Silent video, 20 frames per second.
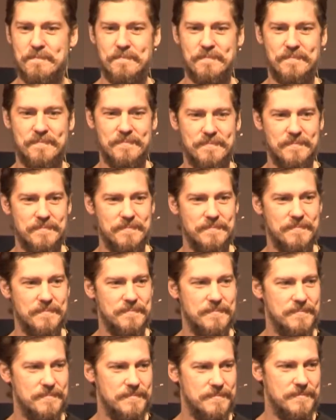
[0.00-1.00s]

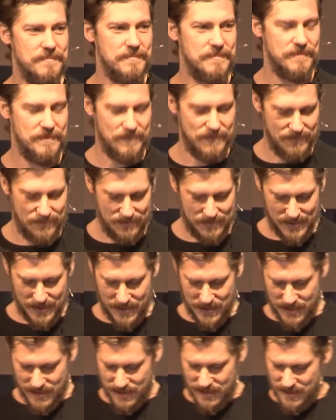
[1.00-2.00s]

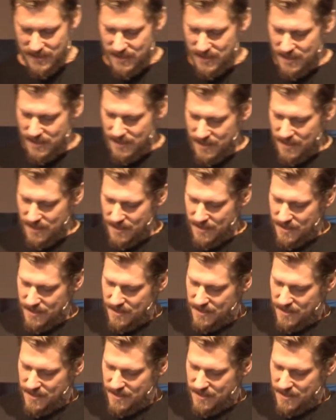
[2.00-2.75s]
Nobody speaks.